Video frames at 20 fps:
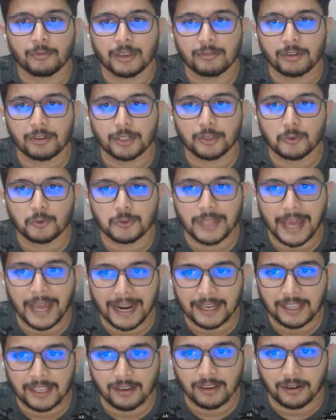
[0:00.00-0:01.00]
we will use
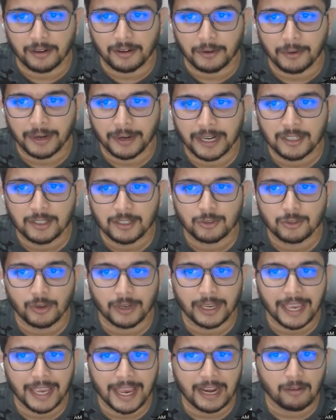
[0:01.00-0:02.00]
that here, right?
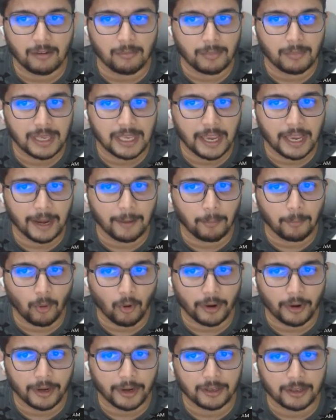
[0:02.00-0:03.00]
So get me
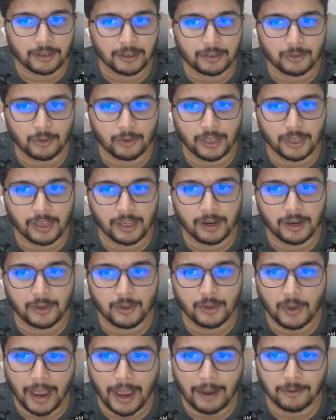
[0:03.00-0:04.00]
endpoint. So here
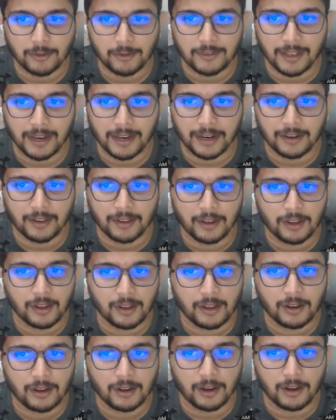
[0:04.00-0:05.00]
you have to select
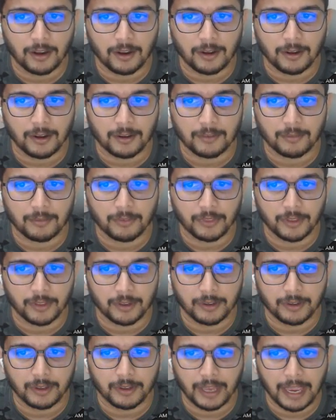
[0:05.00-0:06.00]
uh,
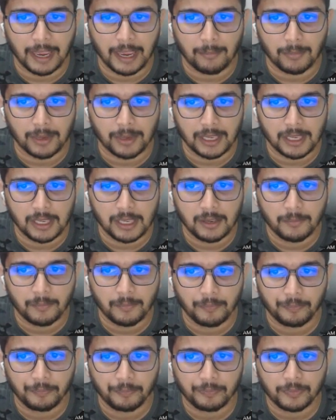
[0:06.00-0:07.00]
the ME
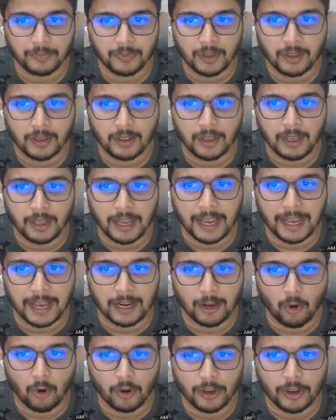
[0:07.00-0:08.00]

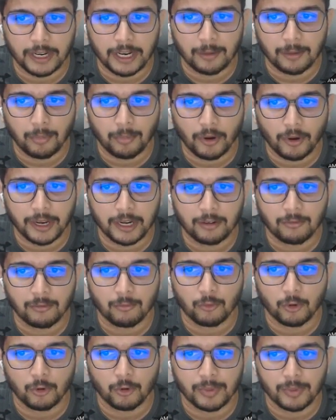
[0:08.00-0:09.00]
and login endpoint
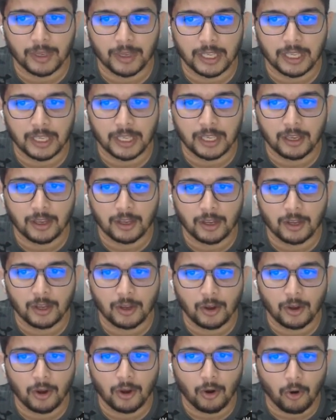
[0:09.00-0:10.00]
would be
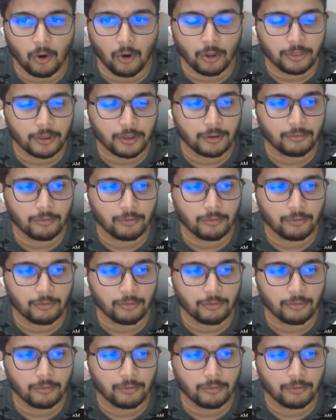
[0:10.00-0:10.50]
auth